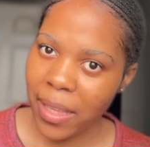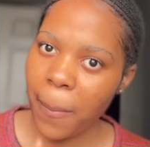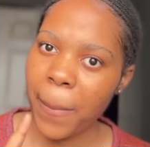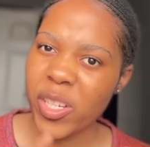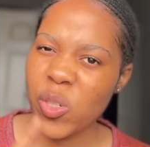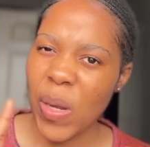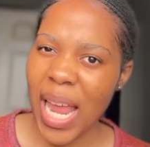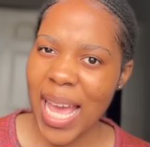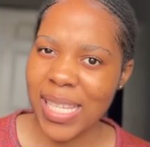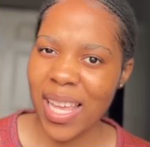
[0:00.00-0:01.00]
but your
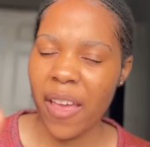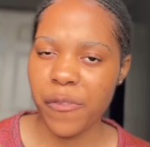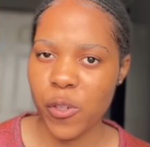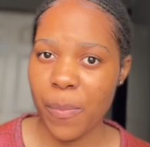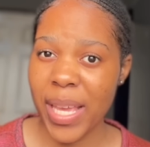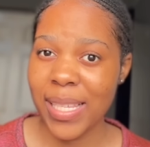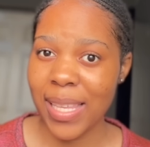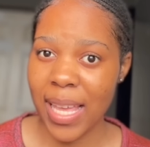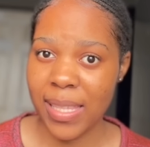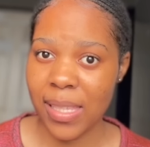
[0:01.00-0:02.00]
lies have to make
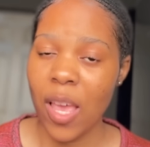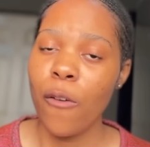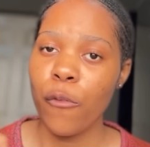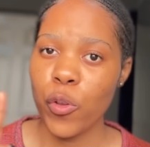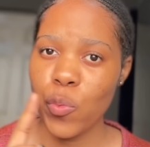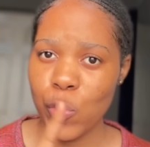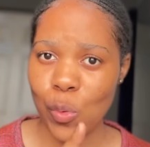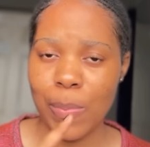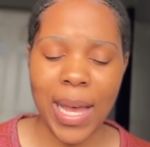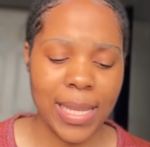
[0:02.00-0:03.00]
sense for you to
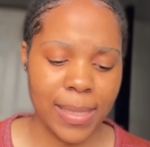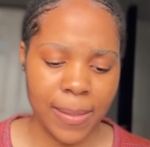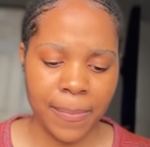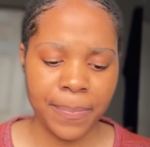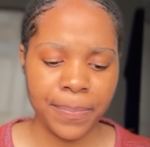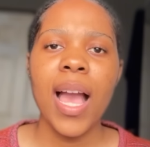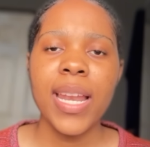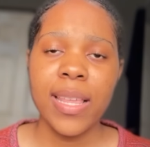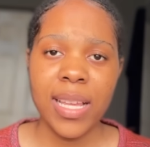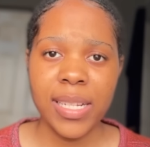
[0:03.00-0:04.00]
pass.
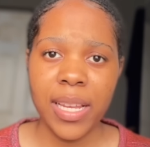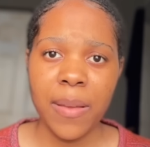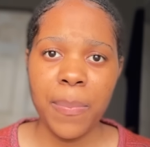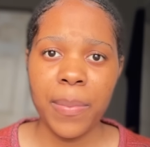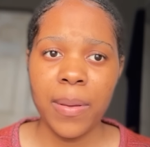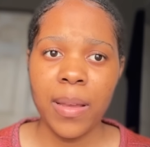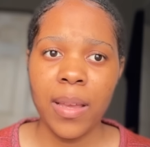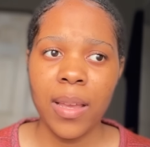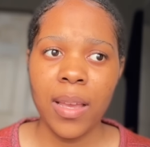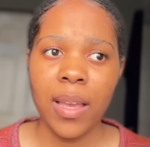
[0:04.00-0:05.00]
Another tip
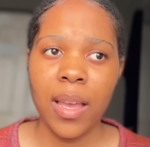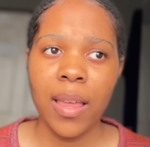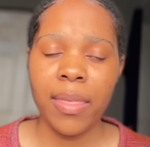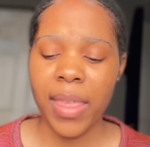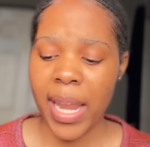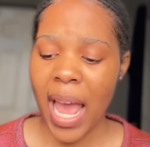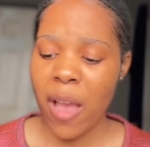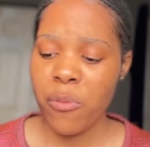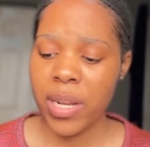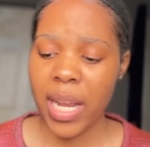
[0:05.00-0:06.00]
that I
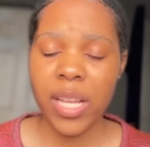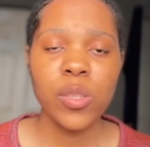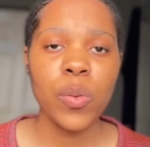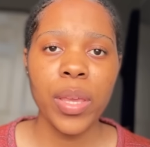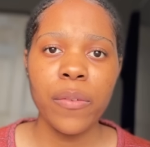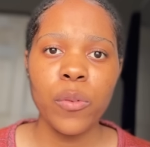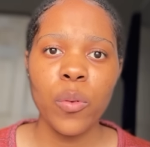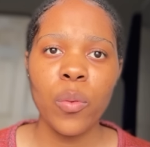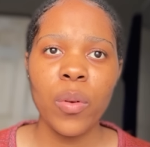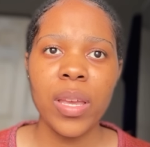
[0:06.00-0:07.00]
would like to give
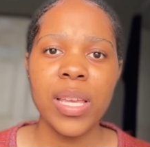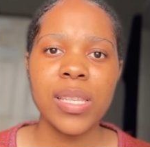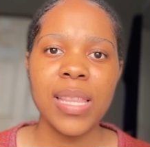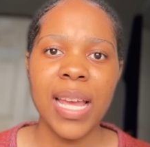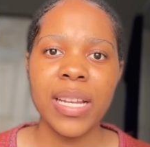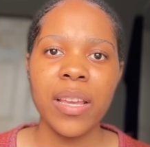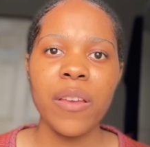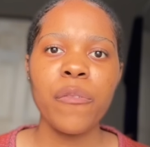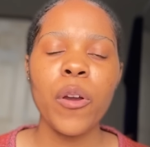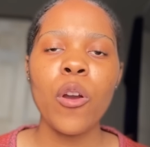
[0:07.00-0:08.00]
you is that
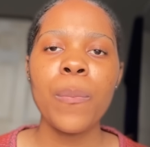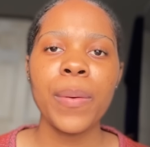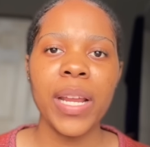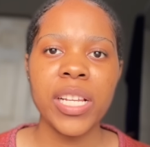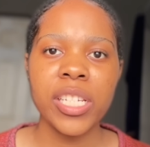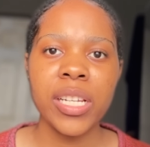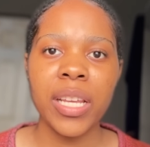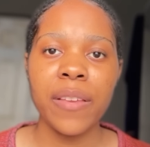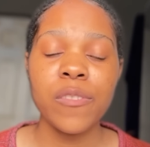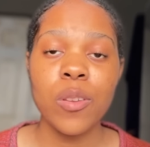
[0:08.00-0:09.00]
if a comprehension
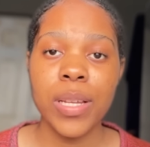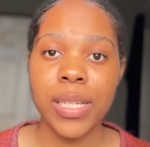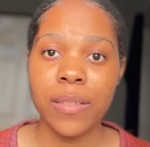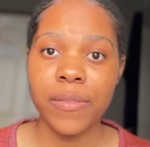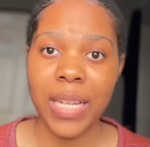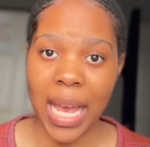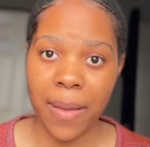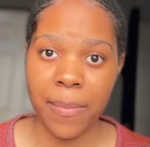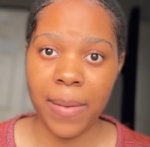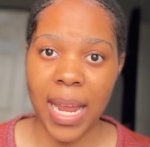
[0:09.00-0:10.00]
gives you a tough
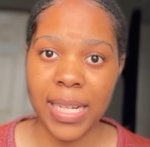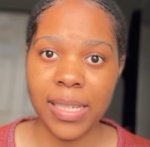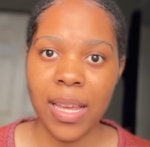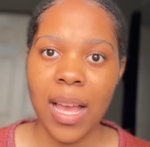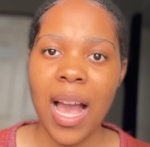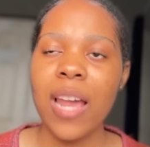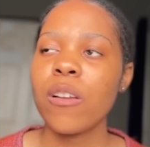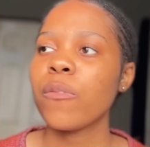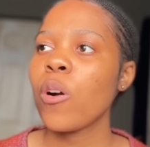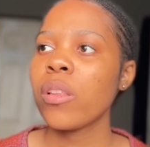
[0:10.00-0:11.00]
time, right, out
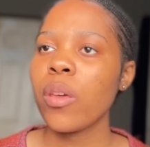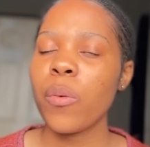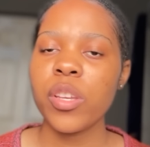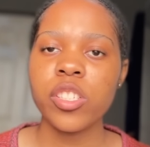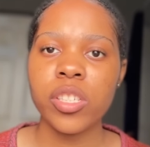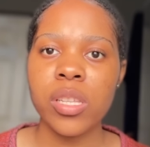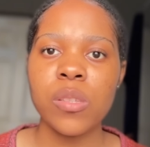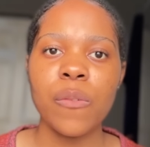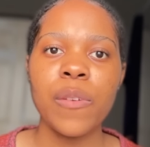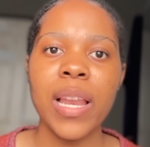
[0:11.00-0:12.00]
of all the questions
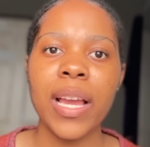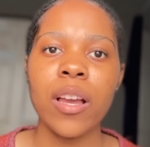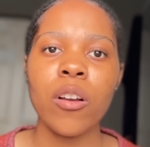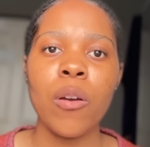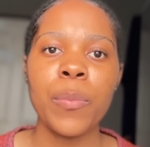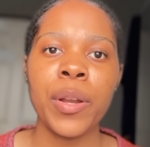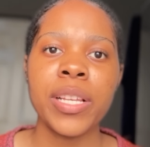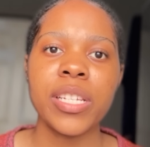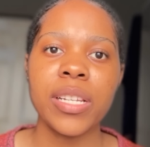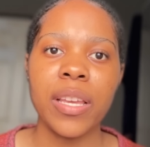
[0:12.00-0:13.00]
you feel like a
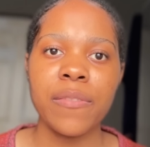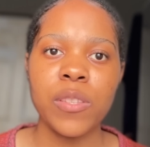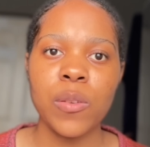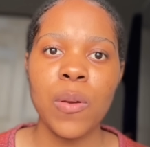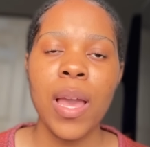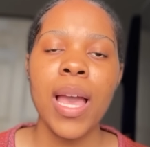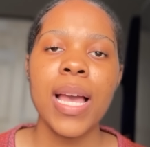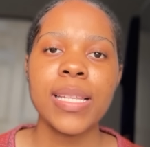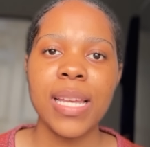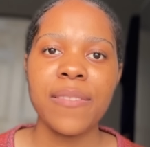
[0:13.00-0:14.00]
comprehension gives you
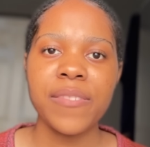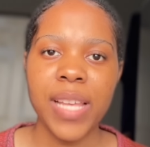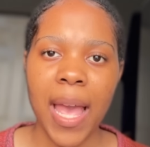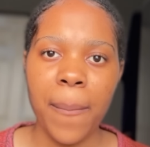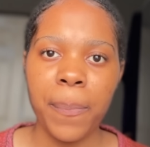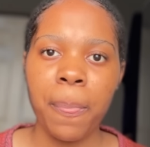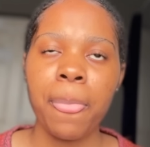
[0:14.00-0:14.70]
a tough time,